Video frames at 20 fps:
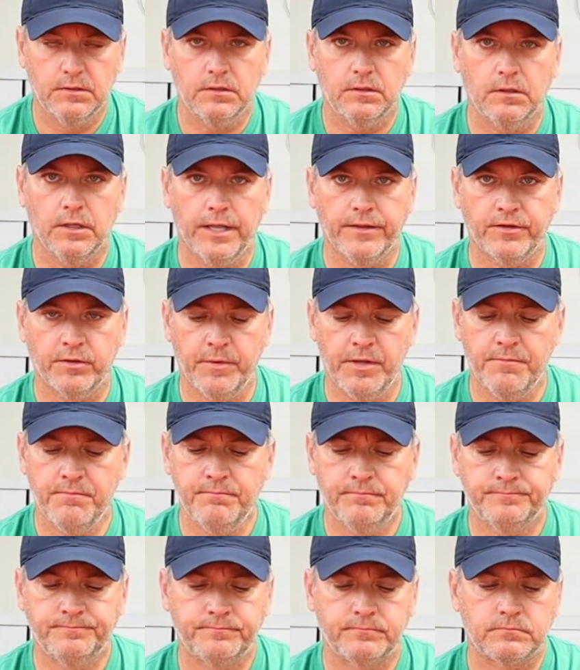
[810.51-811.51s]
A Leatherman,
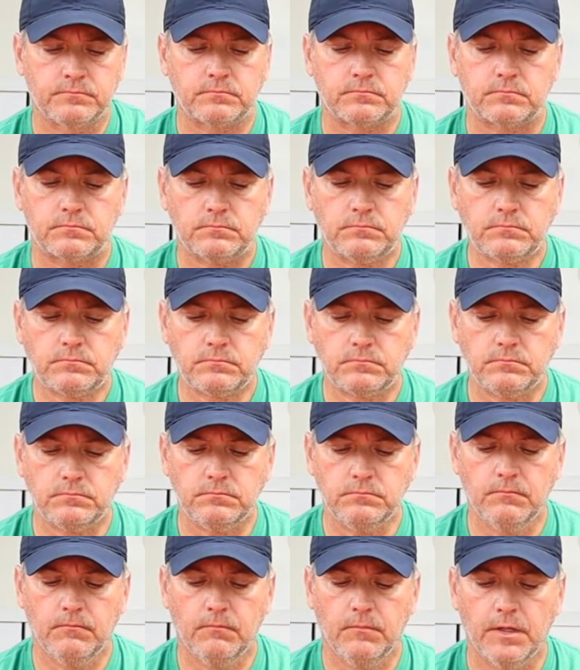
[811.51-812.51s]

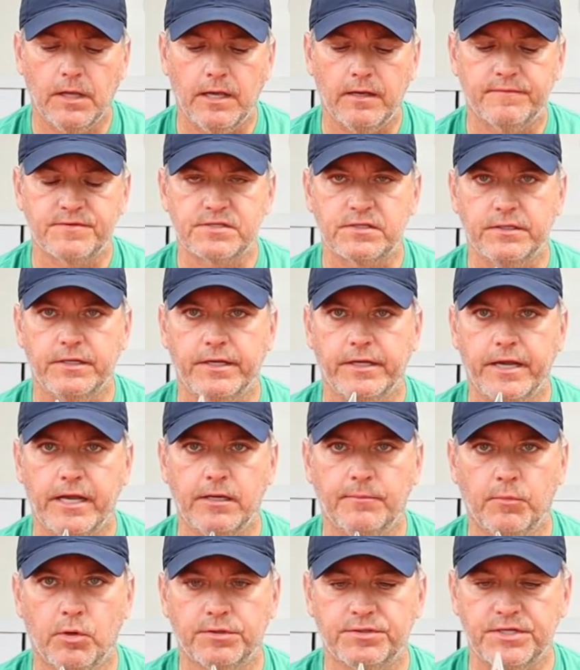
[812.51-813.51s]
obviously any kind
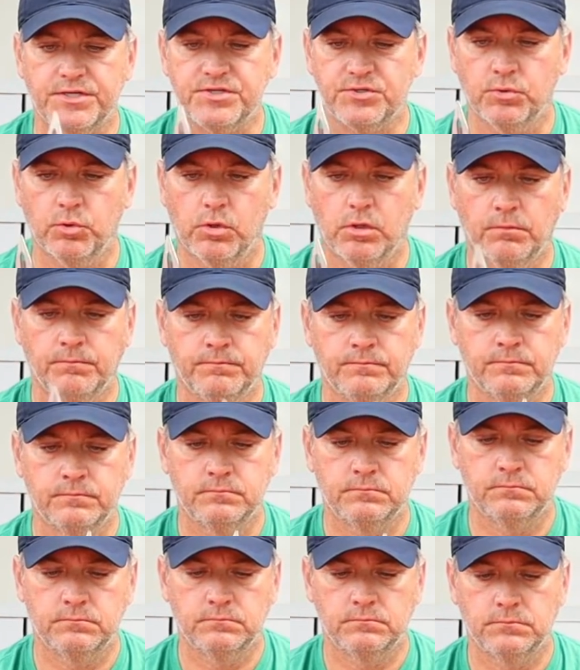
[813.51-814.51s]
of multi-tool.
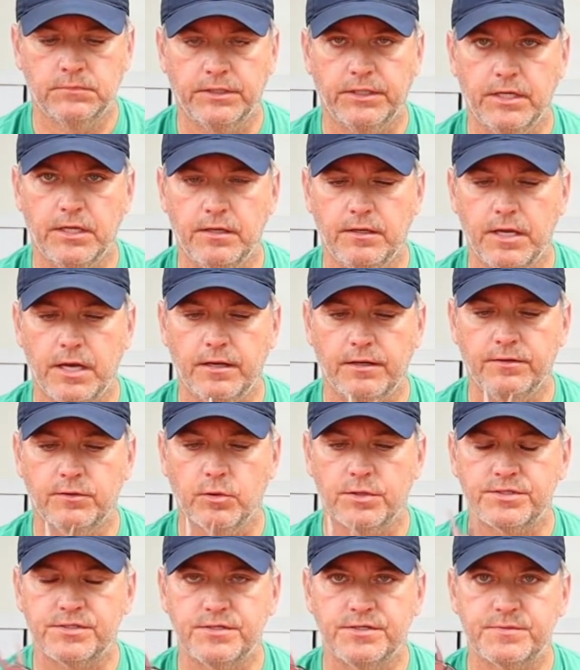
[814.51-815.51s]
Again, not
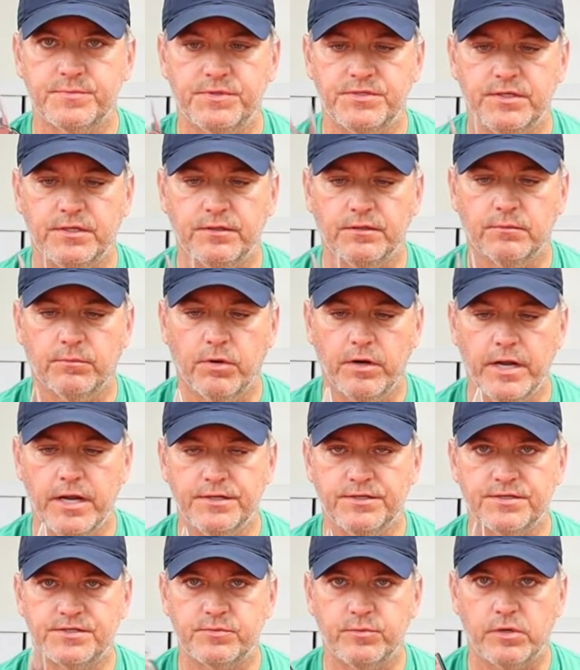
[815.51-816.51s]
endorsing this particular
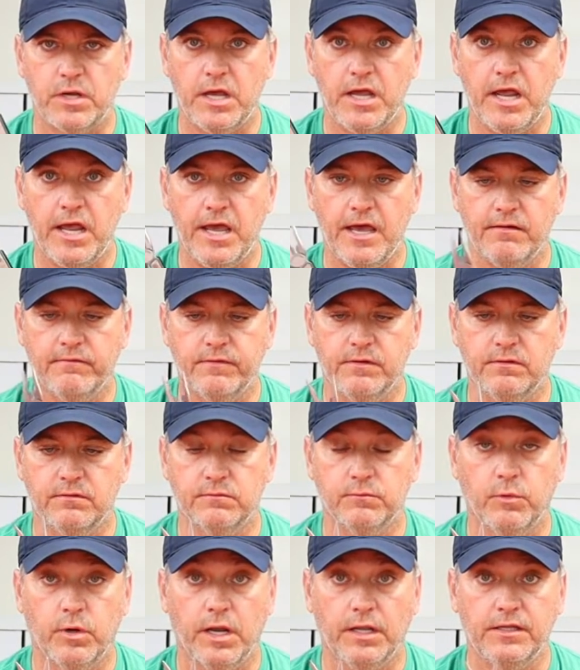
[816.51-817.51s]
brand, just what I have
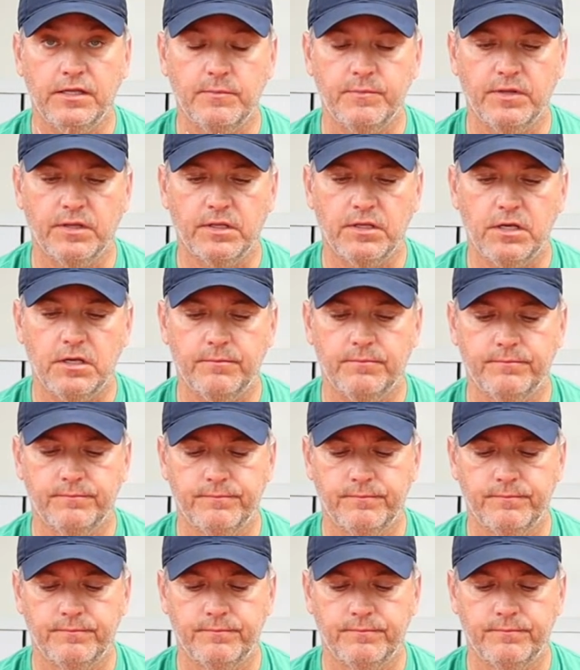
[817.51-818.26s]
and what I keep in the kit.